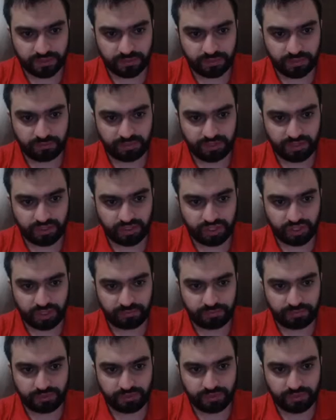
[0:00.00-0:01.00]
empty
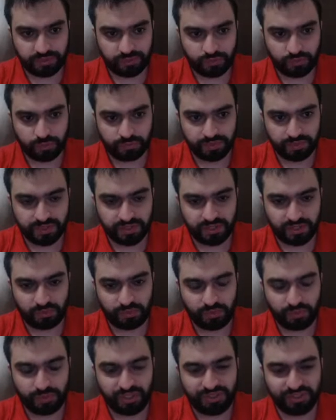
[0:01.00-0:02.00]
chapters. Whoops, now
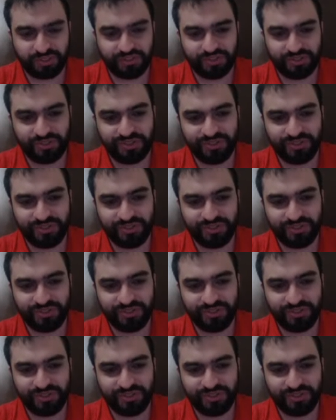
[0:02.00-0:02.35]
we want to